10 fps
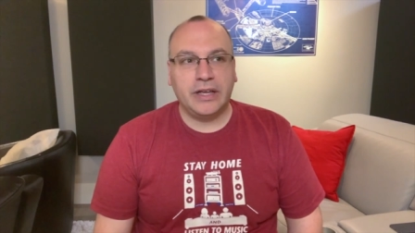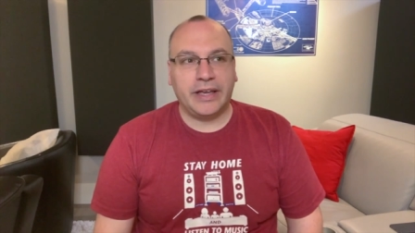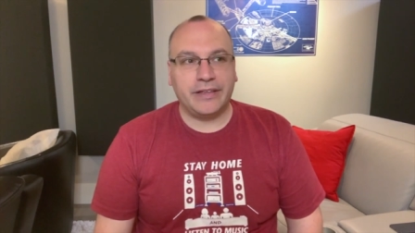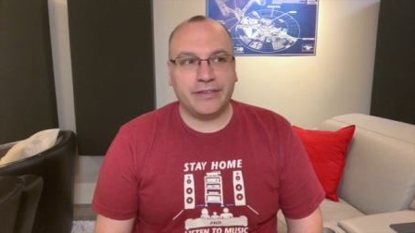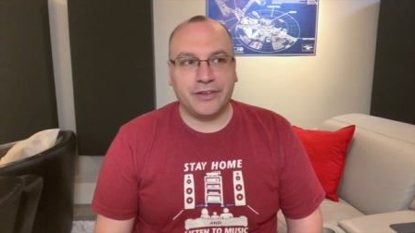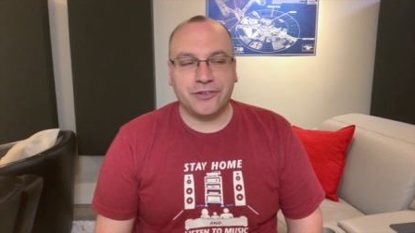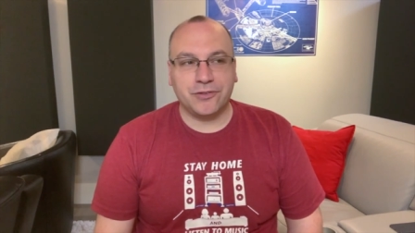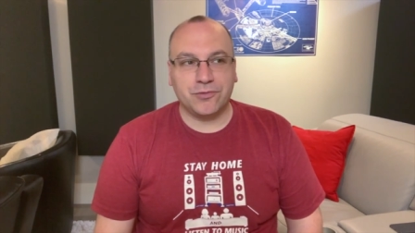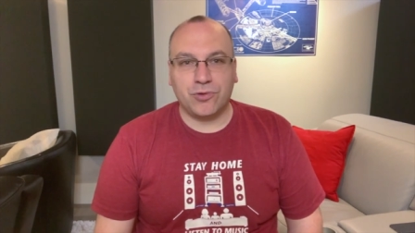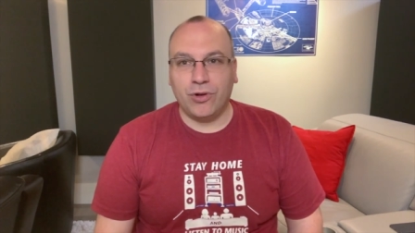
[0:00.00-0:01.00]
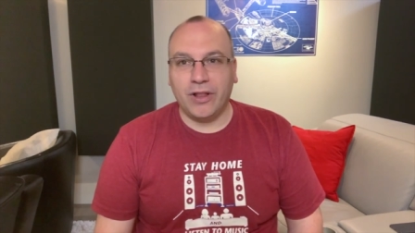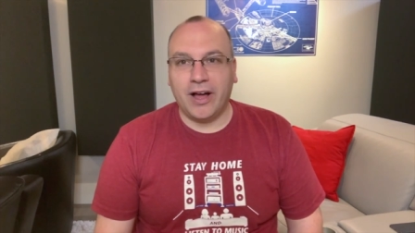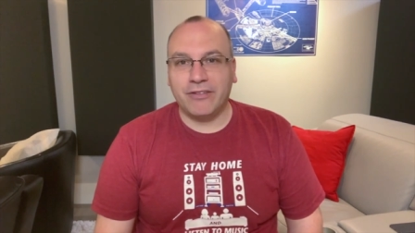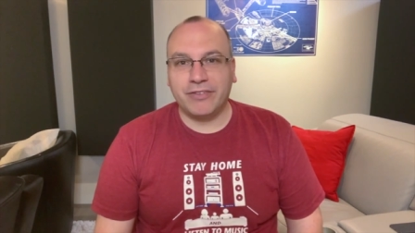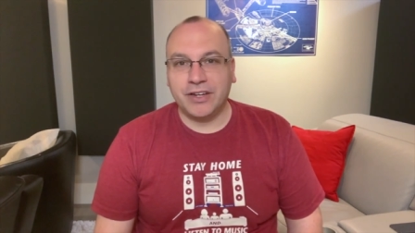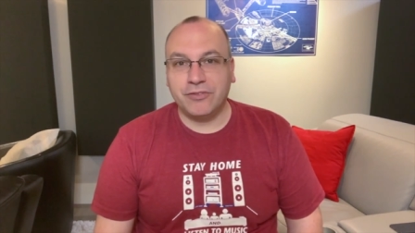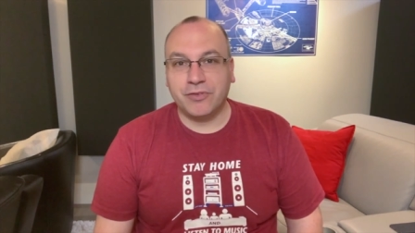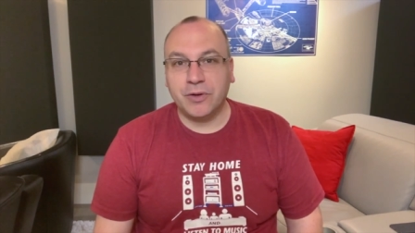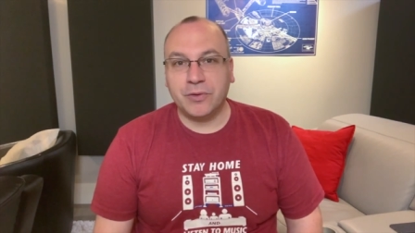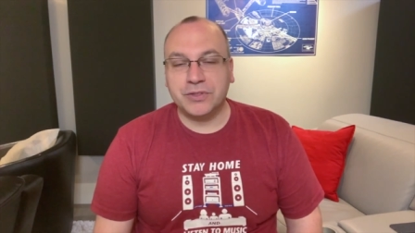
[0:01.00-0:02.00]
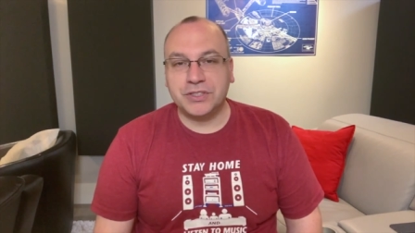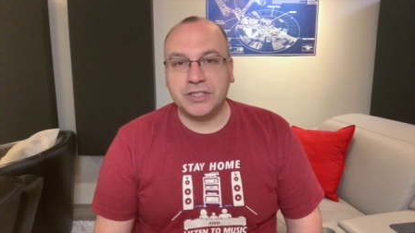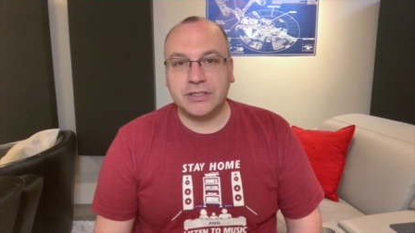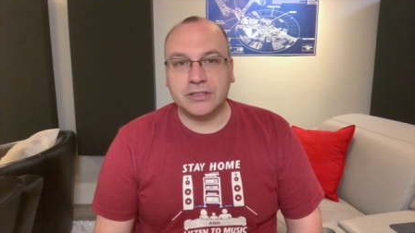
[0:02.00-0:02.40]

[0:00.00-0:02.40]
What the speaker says: It doesn't roll off any frequencies.